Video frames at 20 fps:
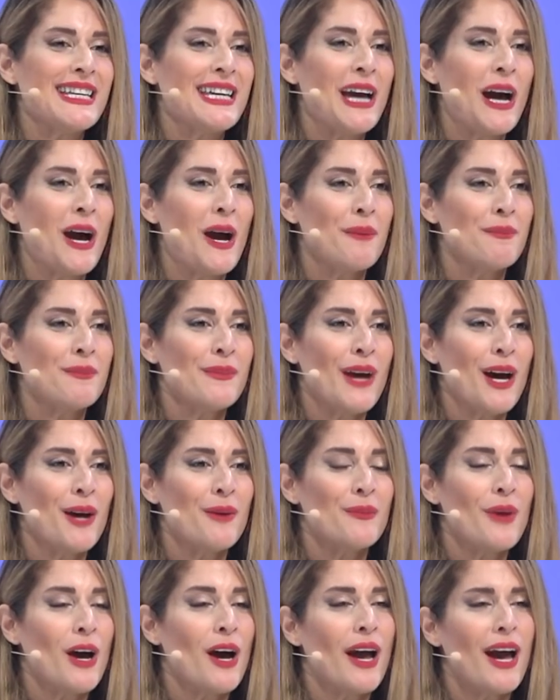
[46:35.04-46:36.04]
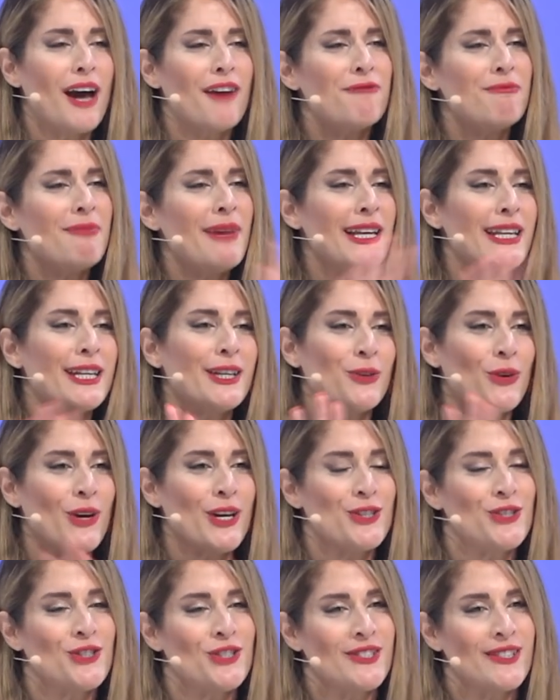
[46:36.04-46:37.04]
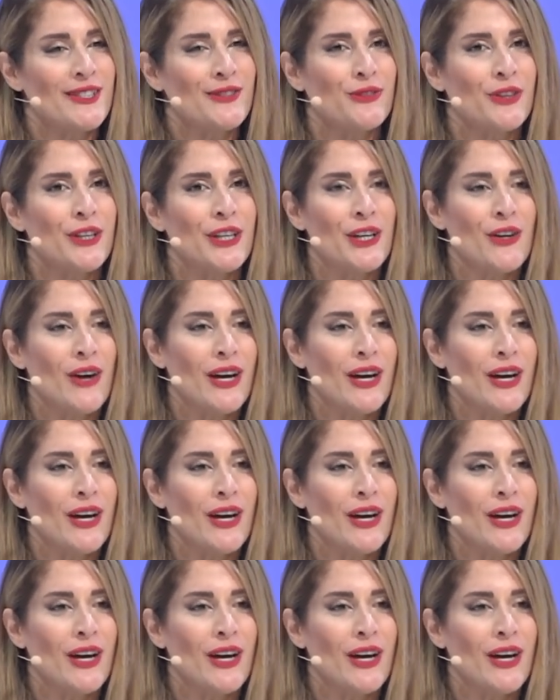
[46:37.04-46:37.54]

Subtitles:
I have many questions for you,